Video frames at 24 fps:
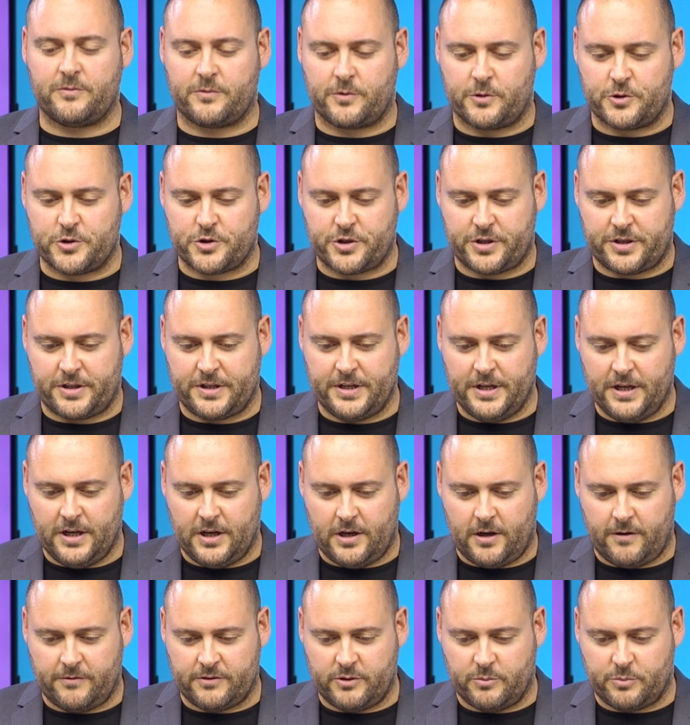version
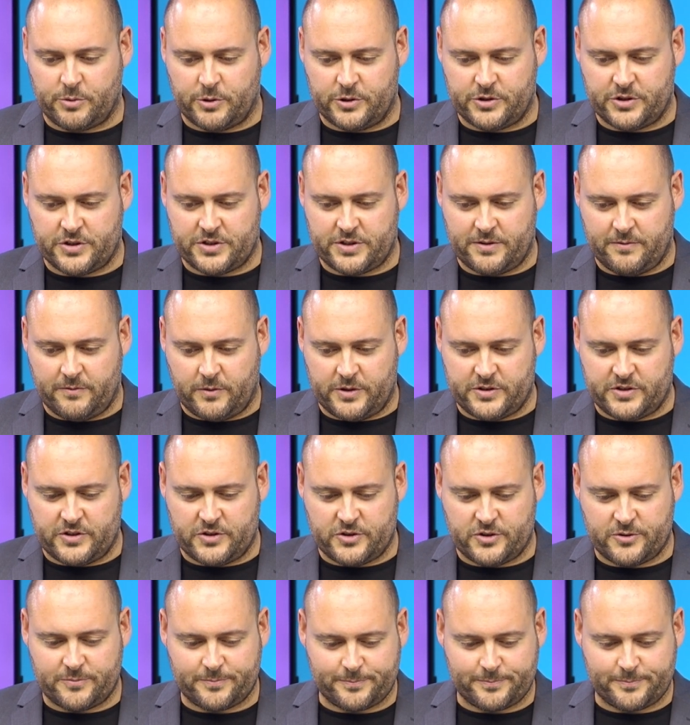of the purchase invoices.